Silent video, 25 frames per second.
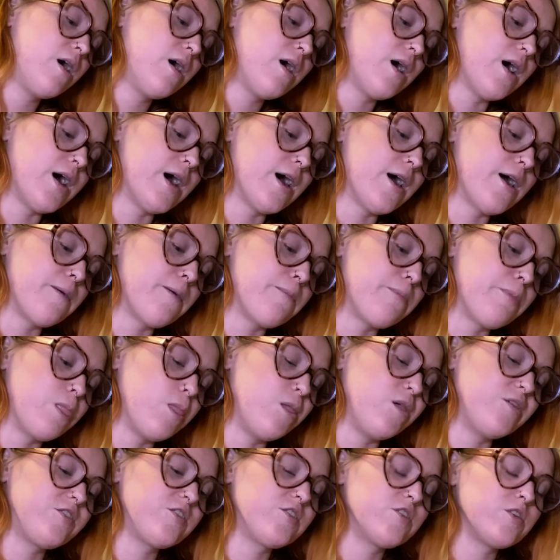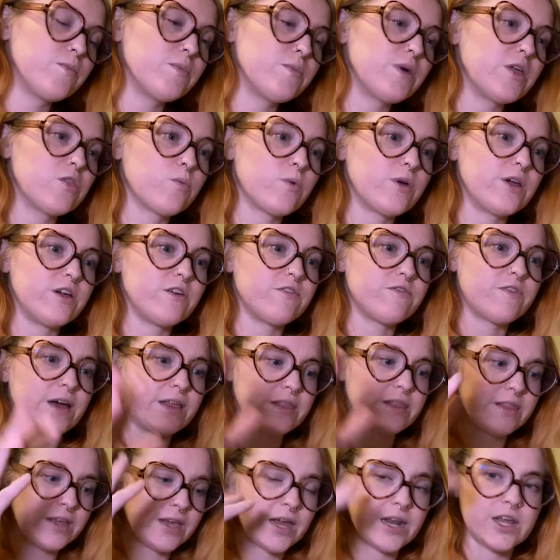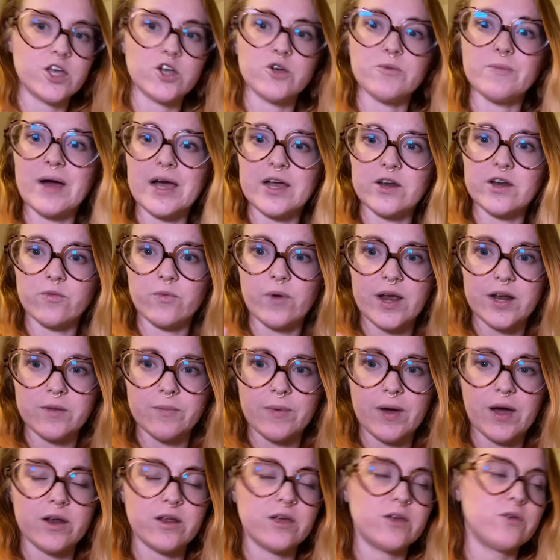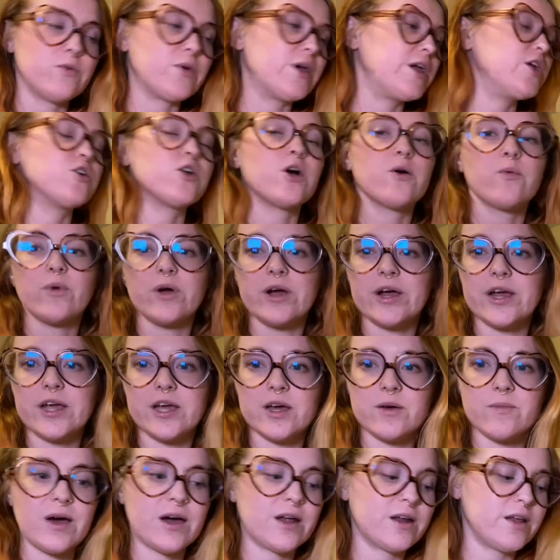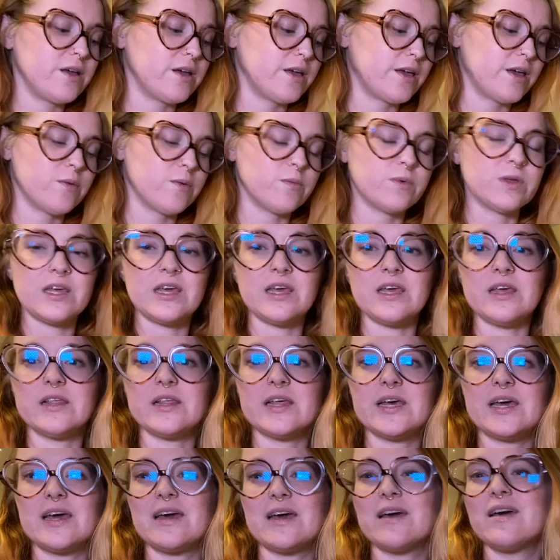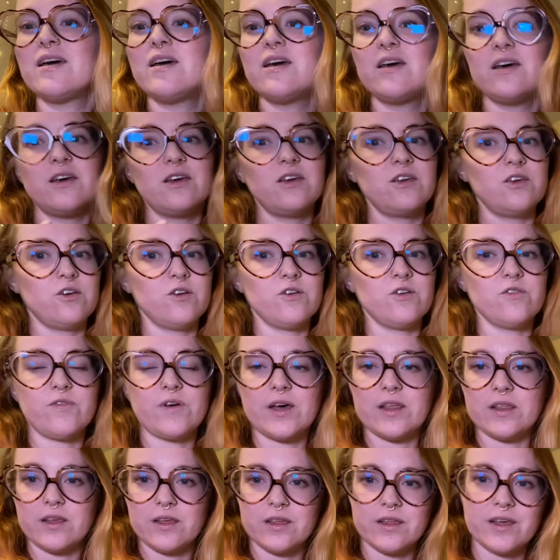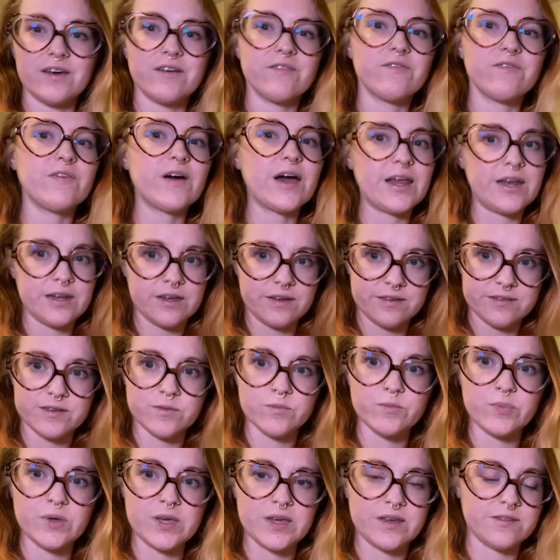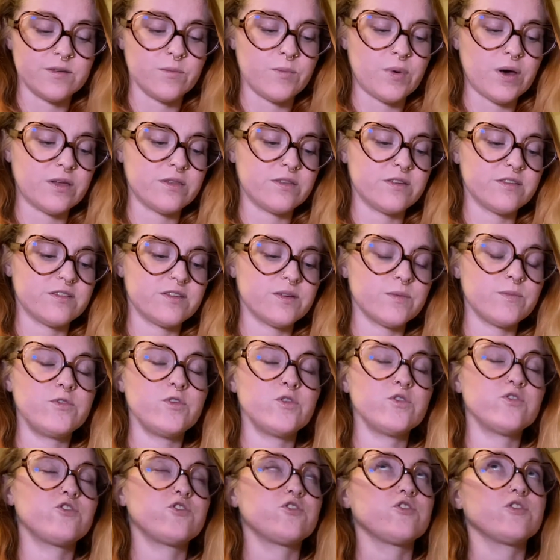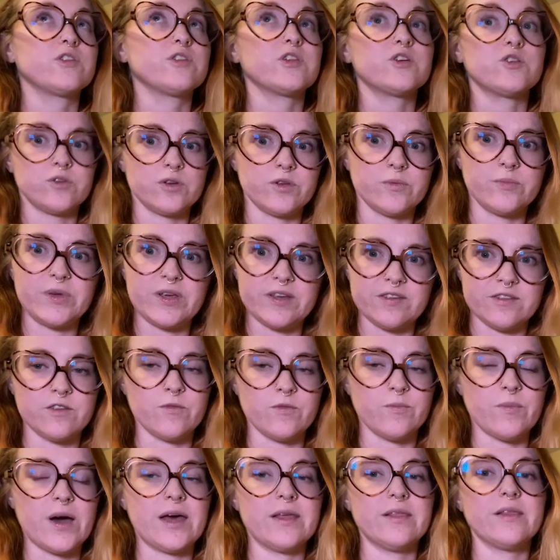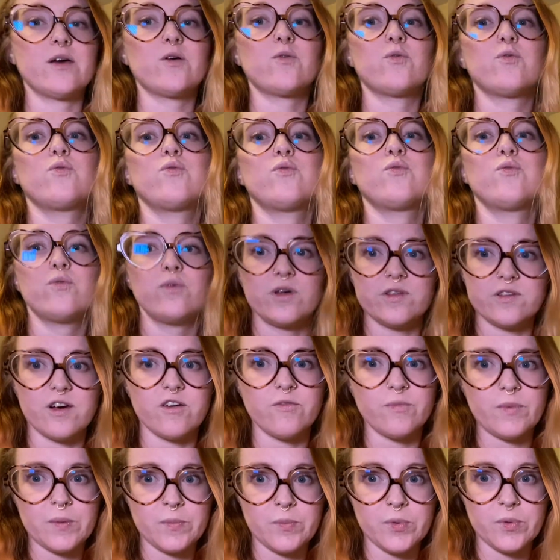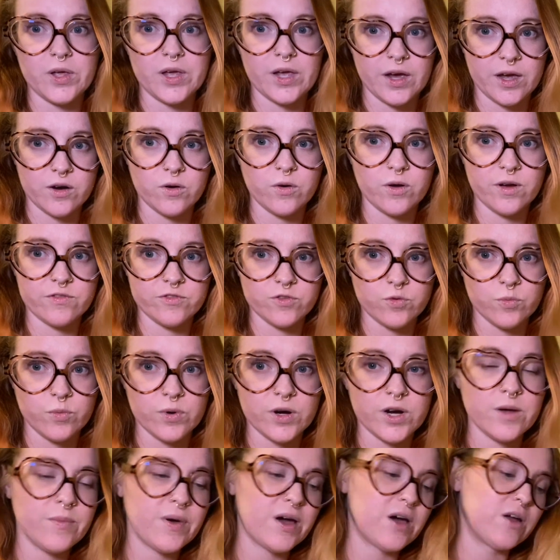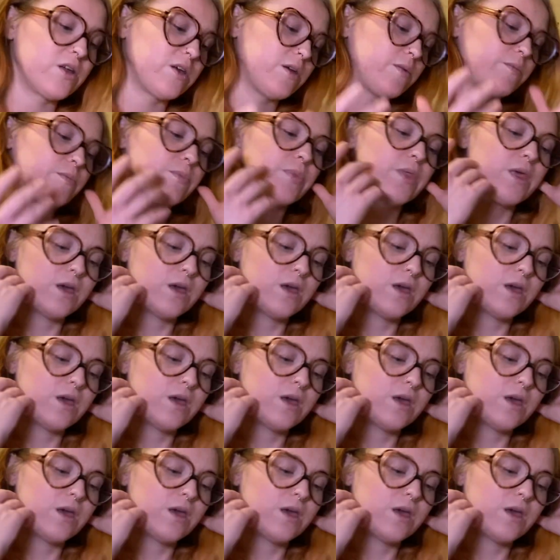This is a month where you're finally getting your mind right about it, right? You're not worrying about it. Again, with healing, you're finally like finding some peace about this. Some of you, it's just literal peace of mind, like it's off my plate. I don't have to worry about it.